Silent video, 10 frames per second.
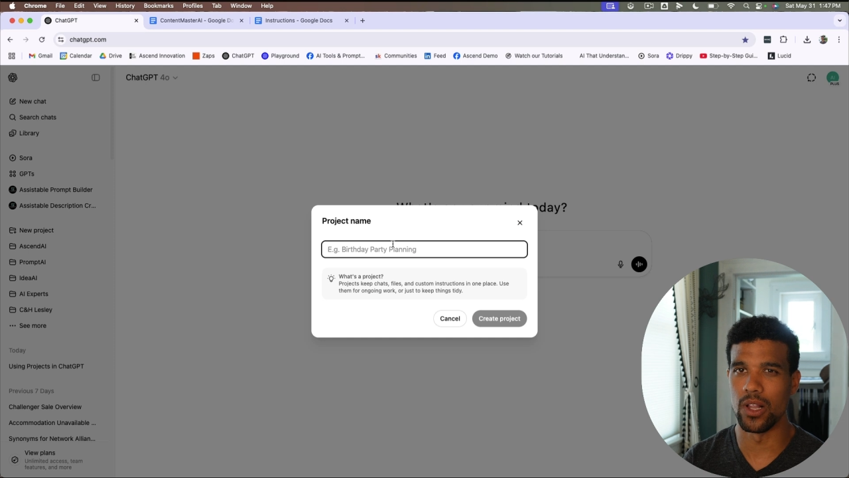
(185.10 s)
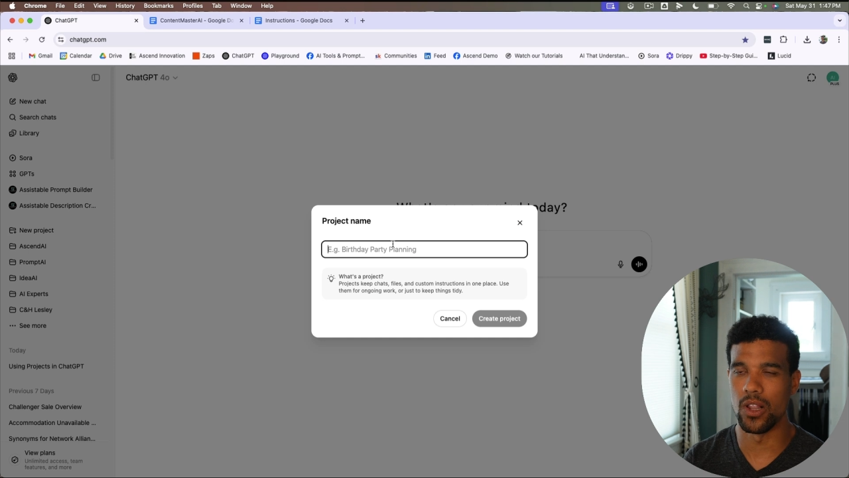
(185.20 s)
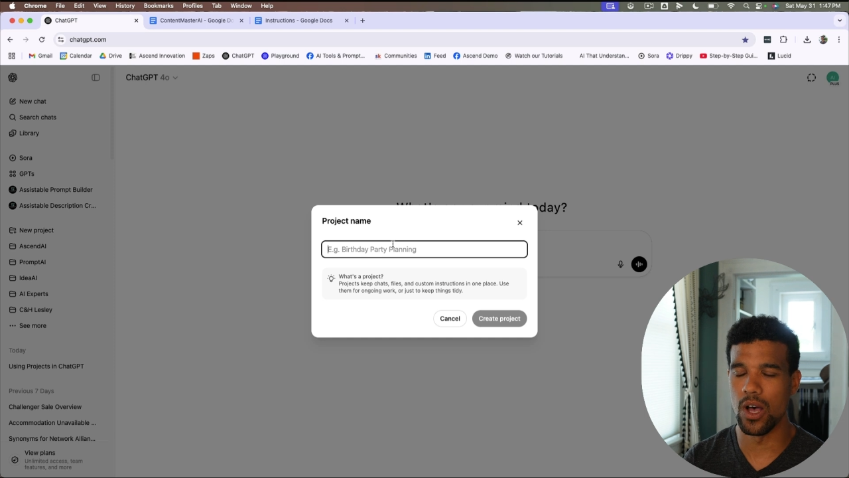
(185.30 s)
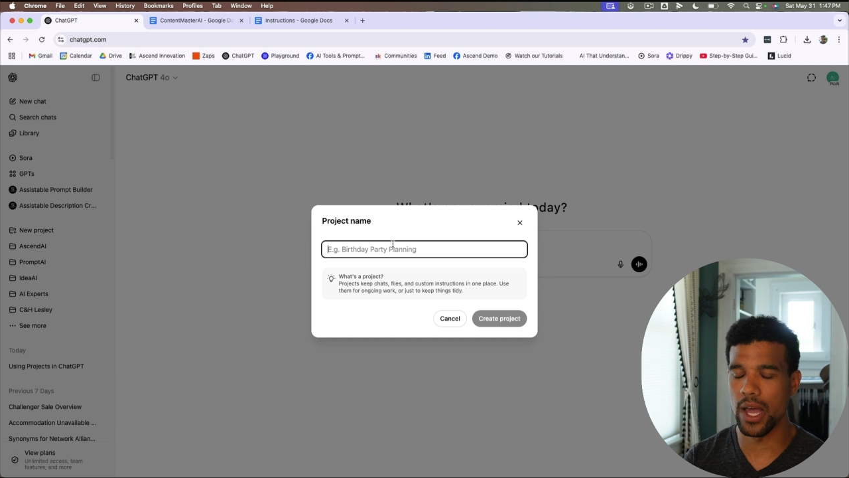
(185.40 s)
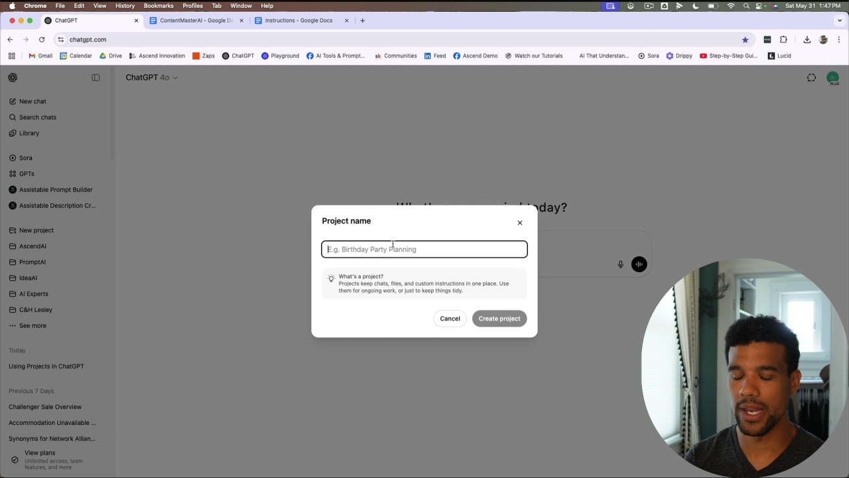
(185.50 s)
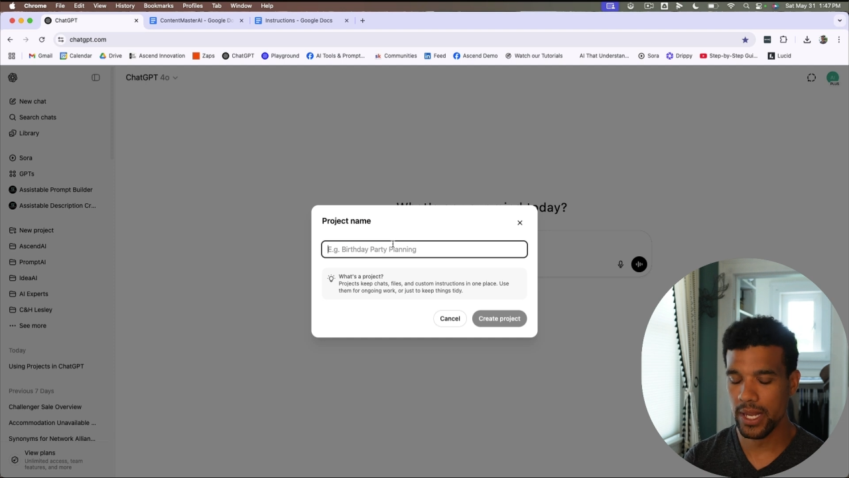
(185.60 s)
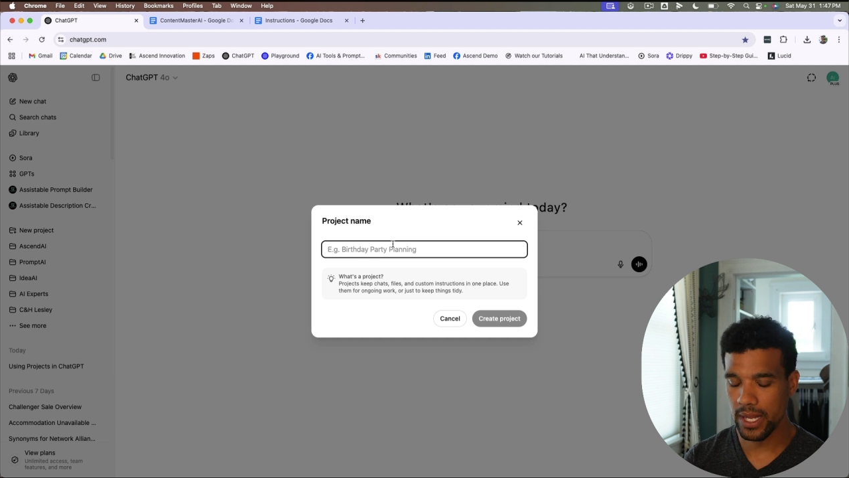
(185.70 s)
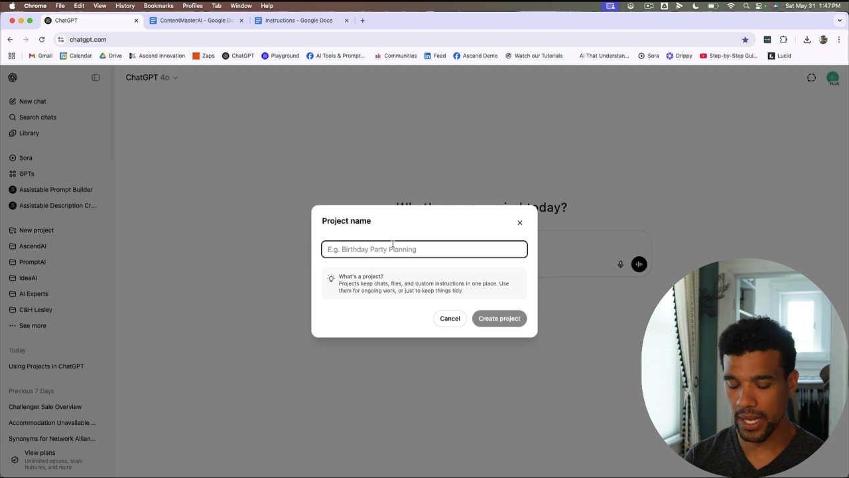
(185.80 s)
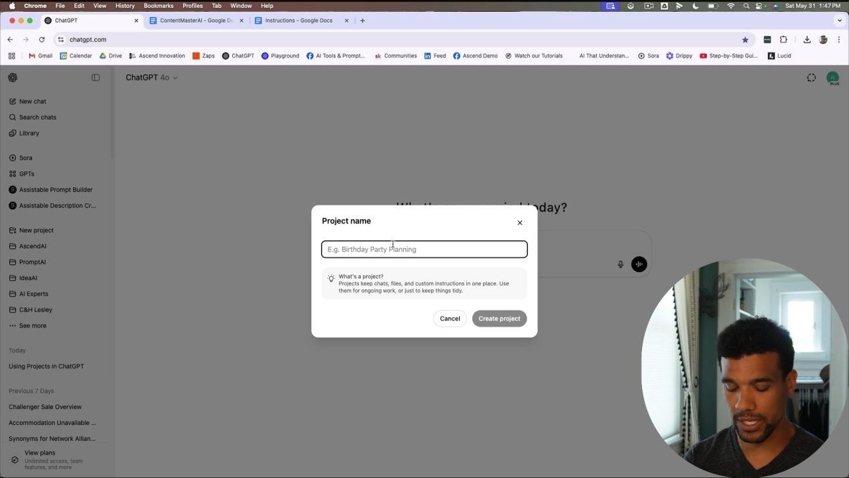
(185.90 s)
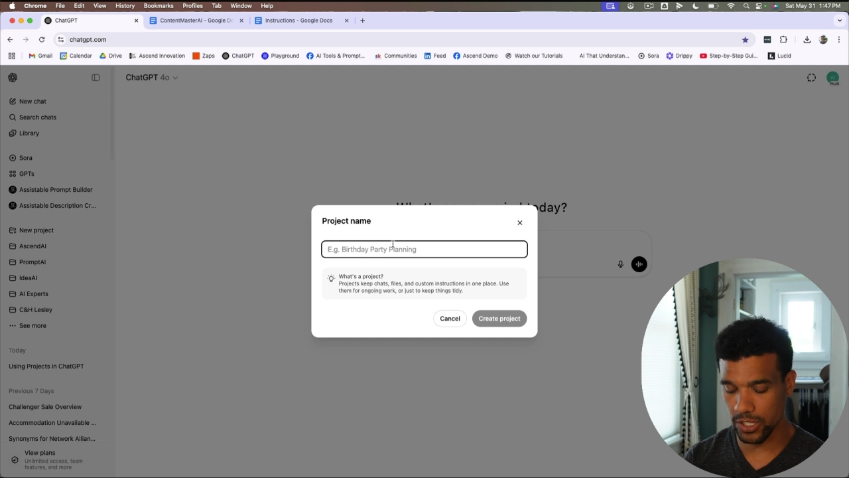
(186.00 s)
a lot.
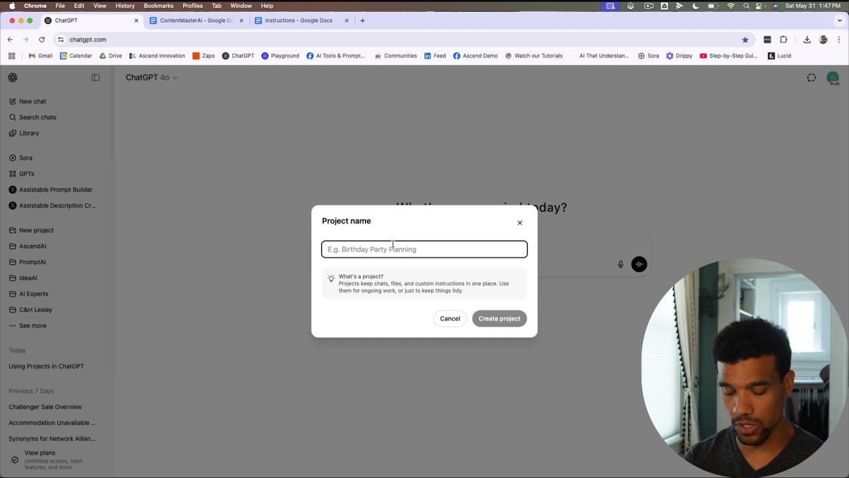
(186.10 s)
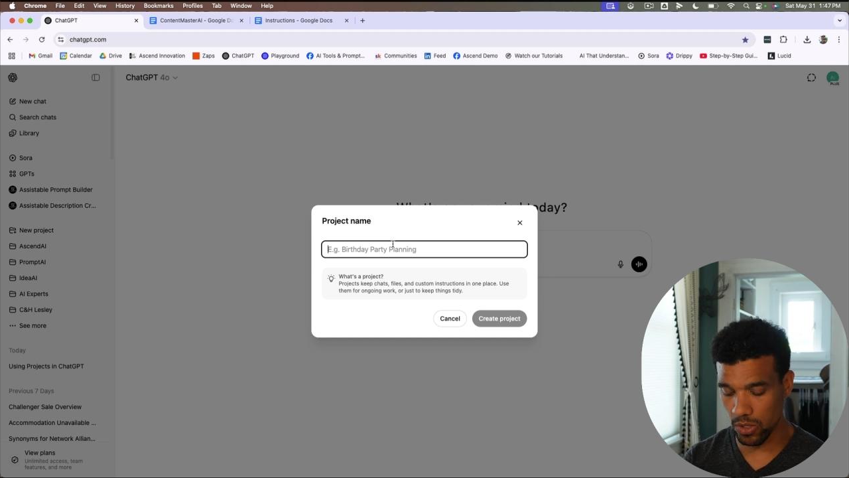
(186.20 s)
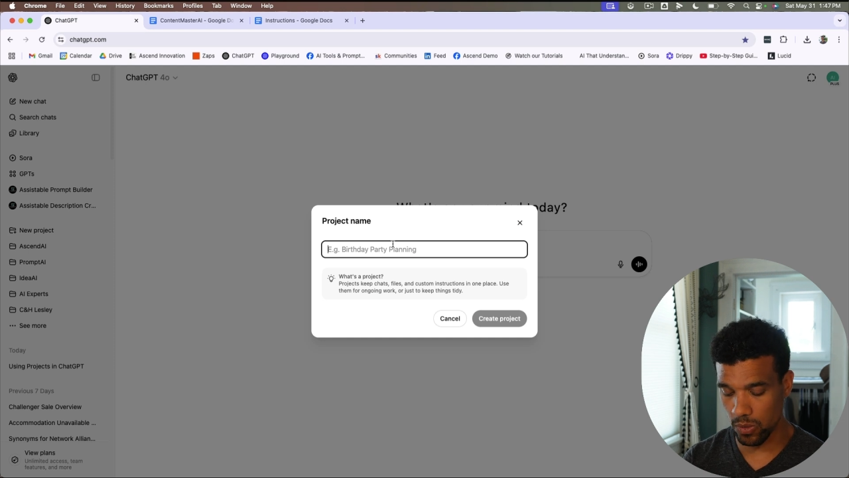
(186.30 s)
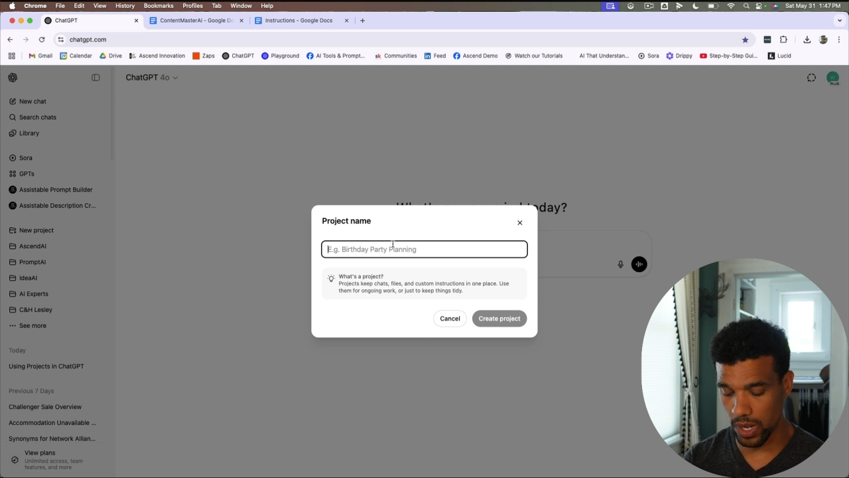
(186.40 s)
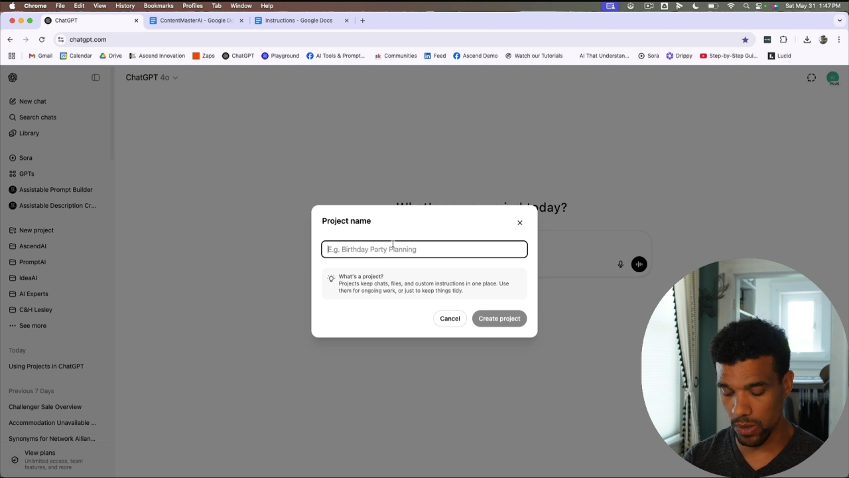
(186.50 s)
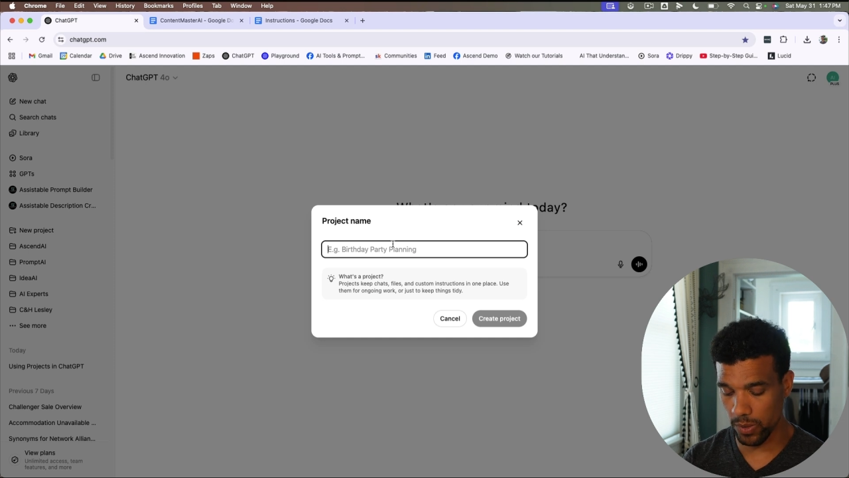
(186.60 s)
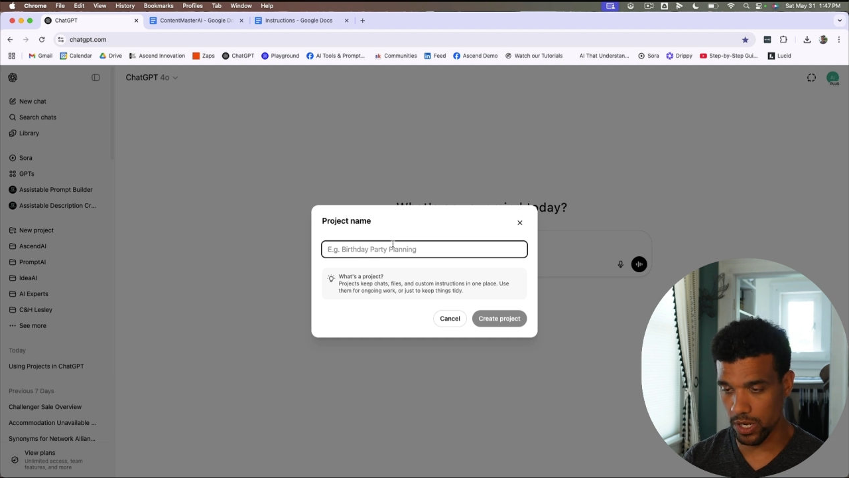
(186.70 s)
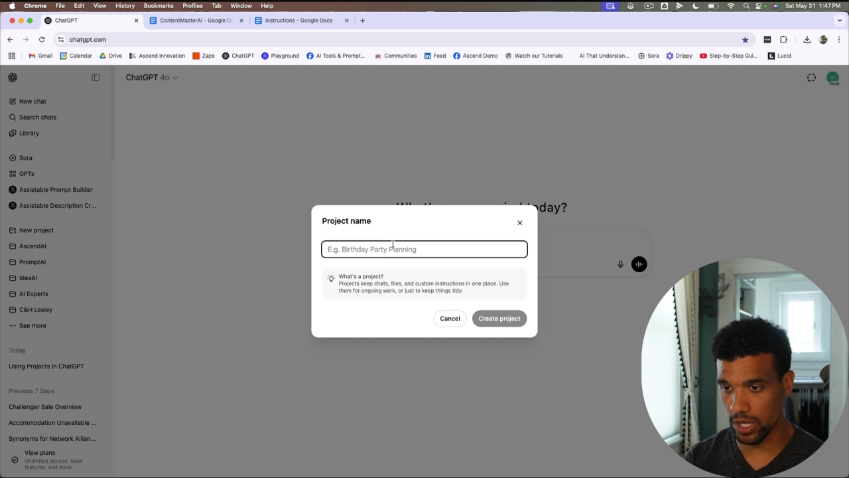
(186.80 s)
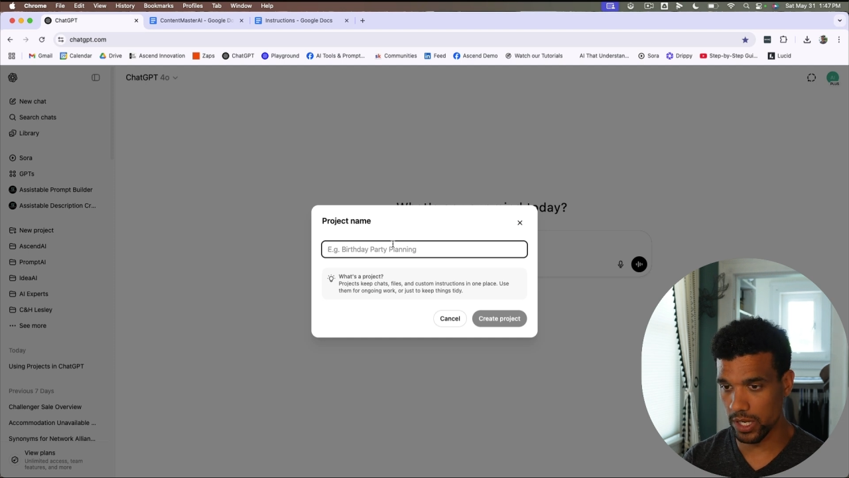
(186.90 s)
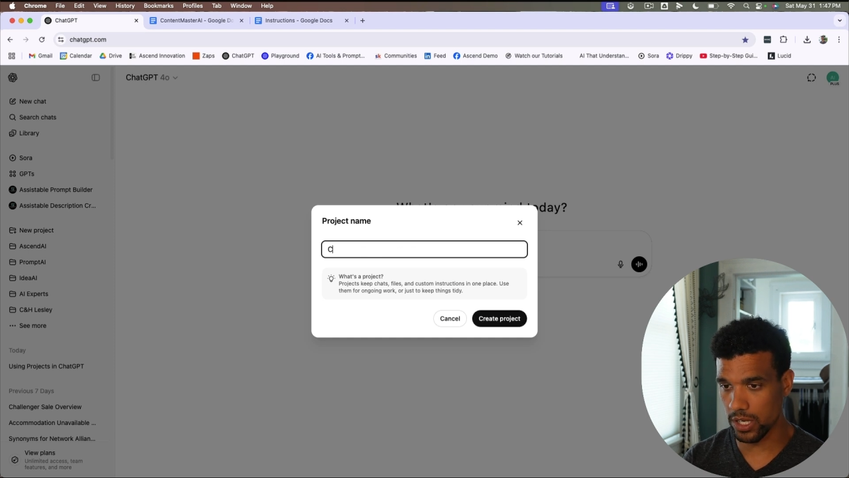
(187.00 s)
And so why don't we call it